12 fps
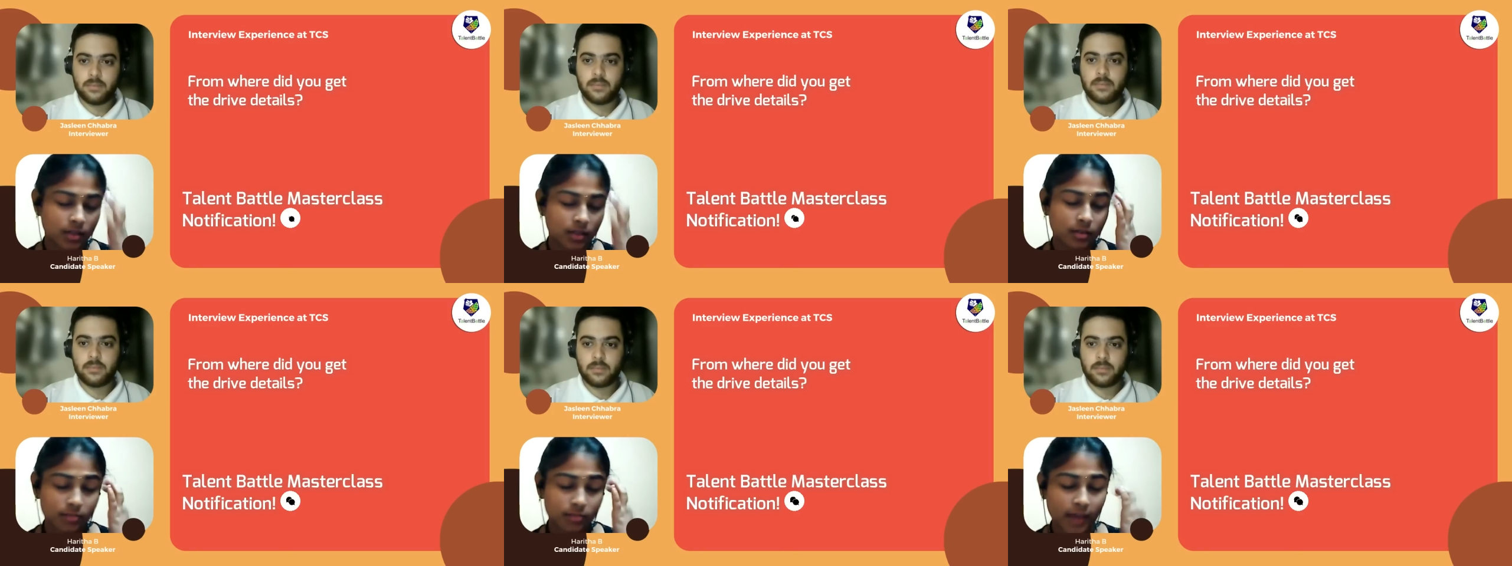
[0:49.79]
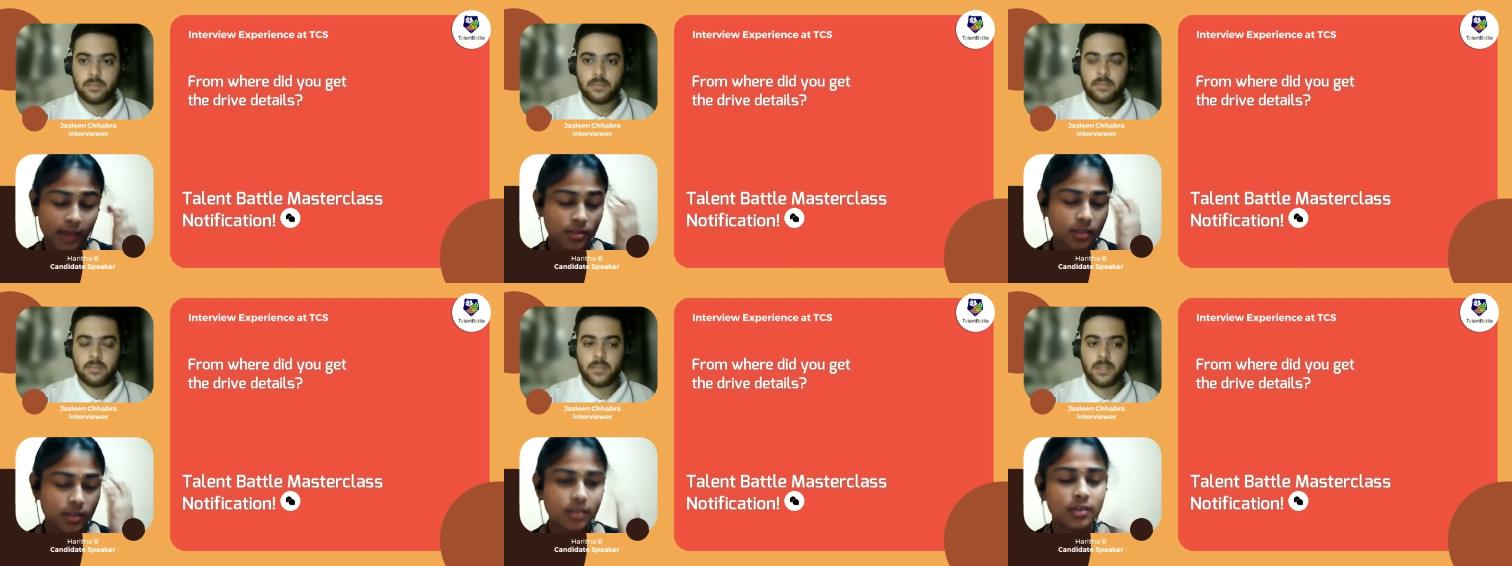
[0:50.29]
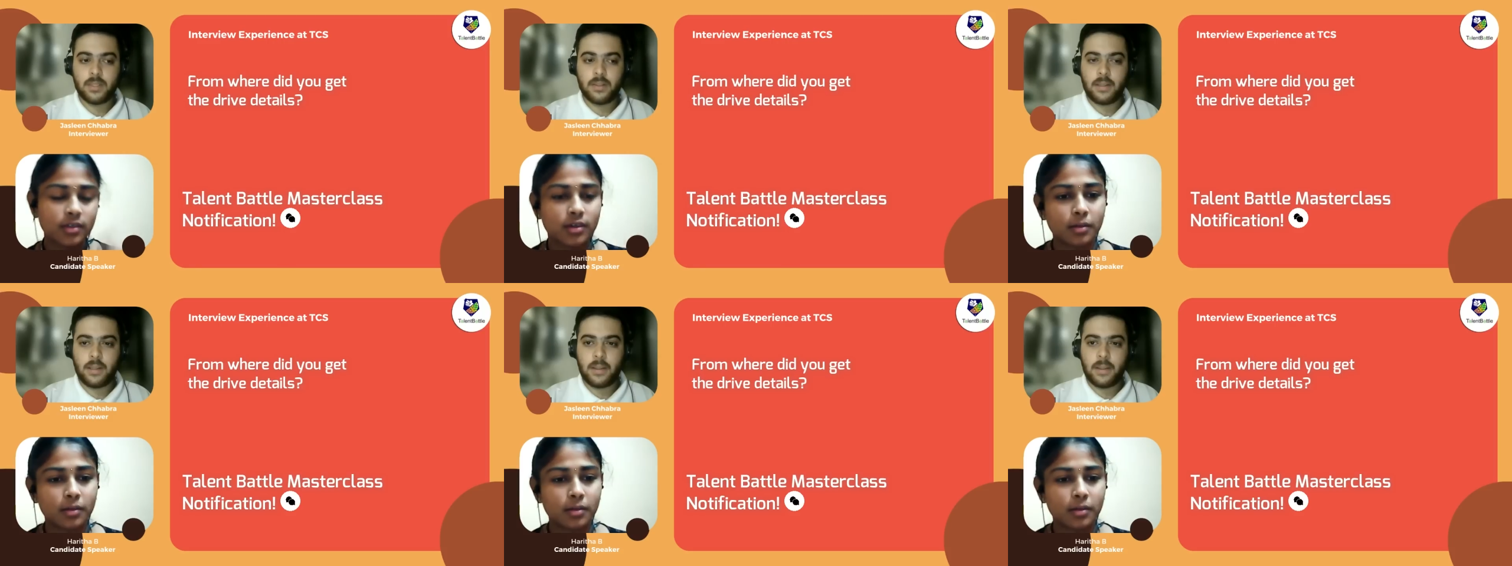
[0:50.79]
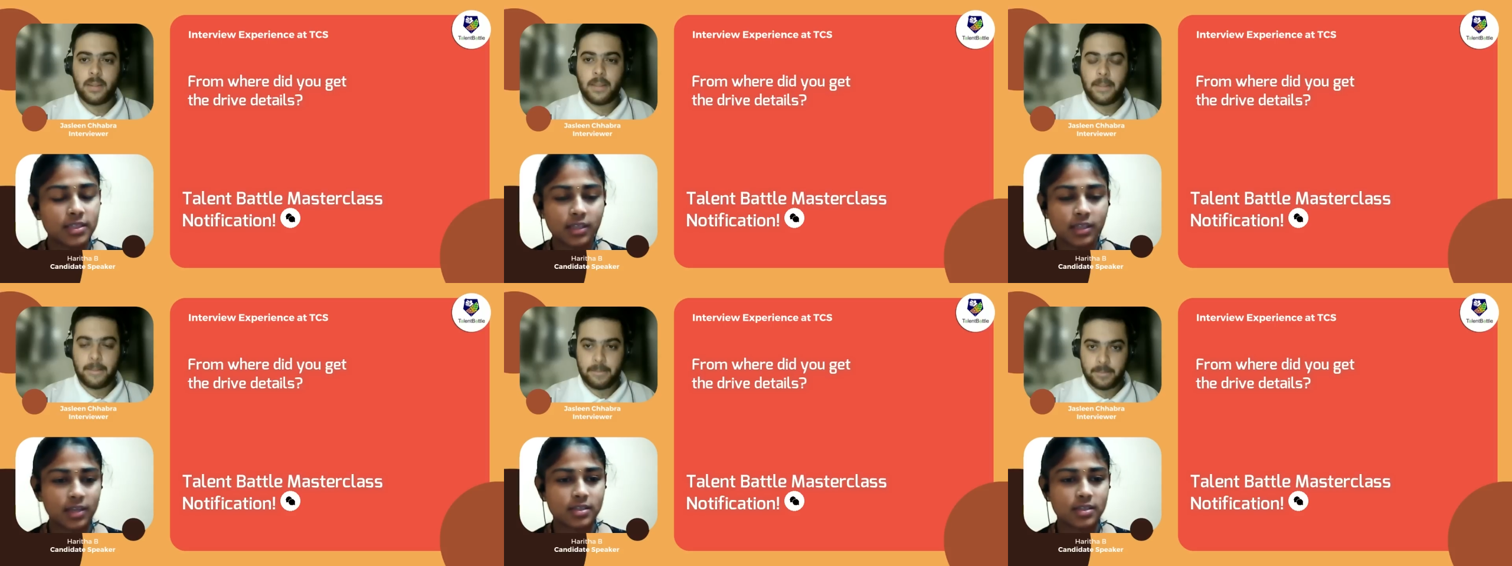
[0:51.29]
Speaker 1: um, actually, uh,
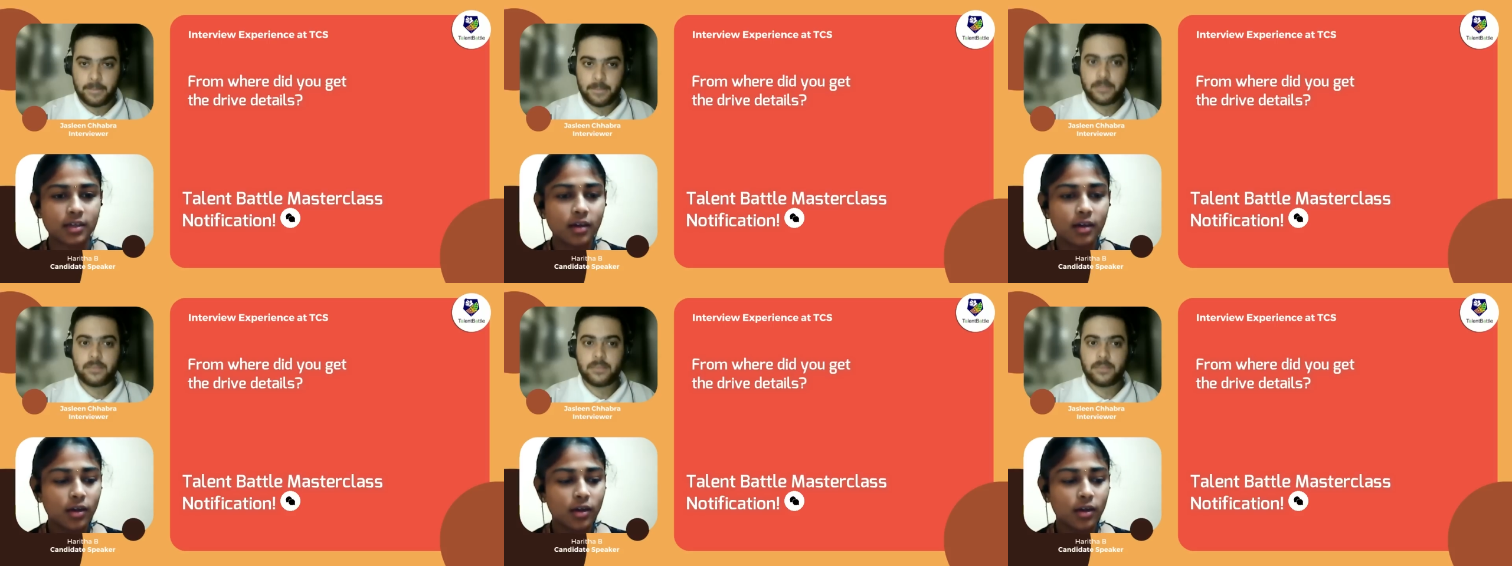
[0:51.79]
masterclass, sir.